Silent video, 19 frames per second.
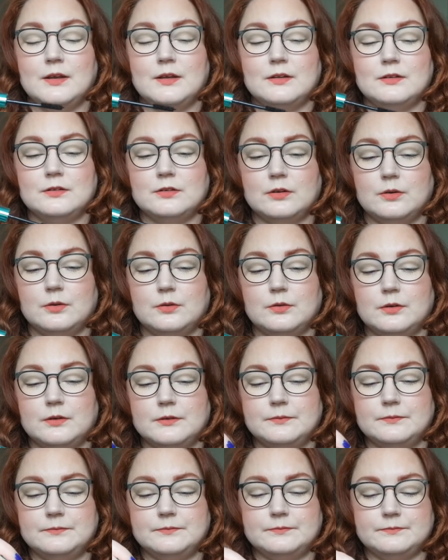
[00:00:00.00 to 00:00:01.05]

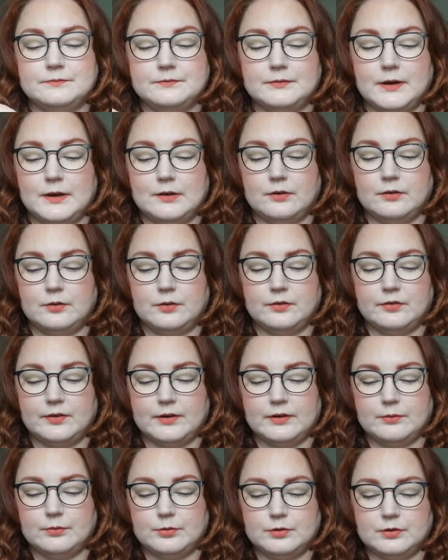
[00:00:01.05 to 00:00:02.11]
so I don't know if
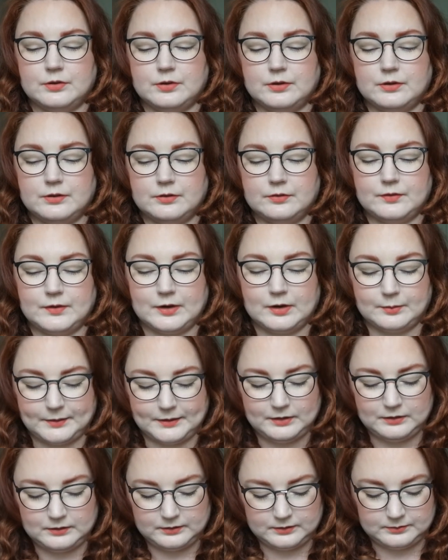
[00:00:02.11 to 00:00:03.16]
I would
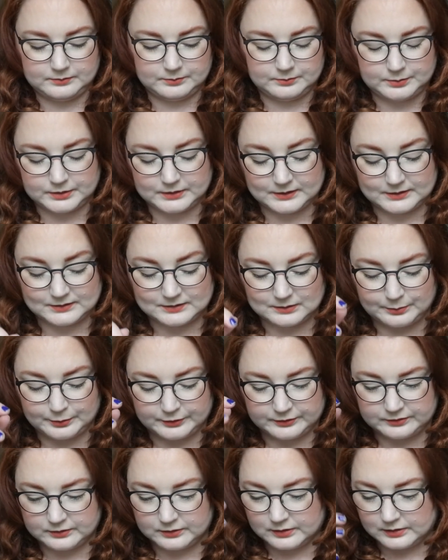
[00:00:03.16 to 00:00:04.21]
recommend, but that's a
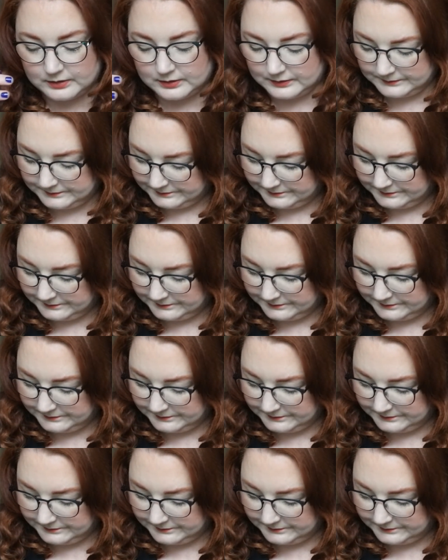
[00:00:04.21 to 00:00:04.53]
personal